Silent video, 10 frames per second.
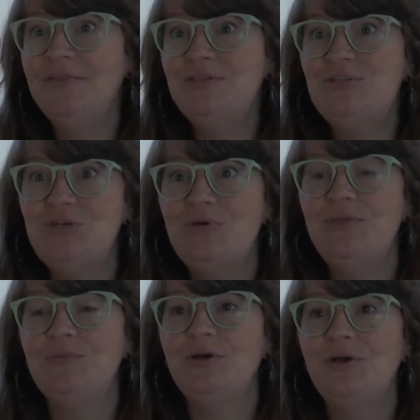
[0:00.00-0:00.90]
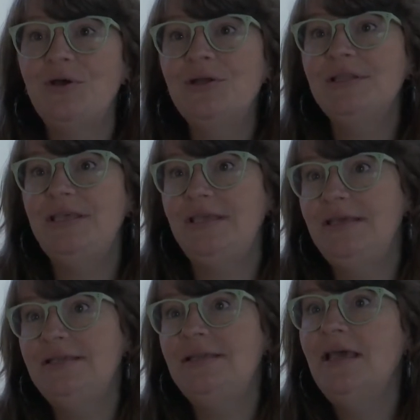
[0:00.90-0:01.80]
This show that we're currently
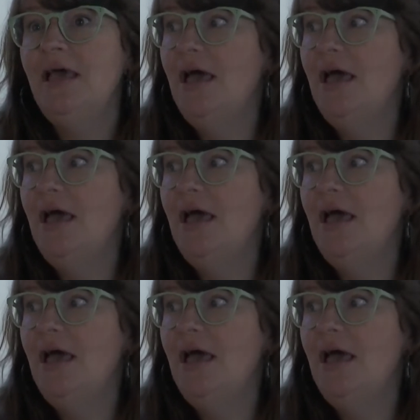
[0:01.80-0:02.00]
in,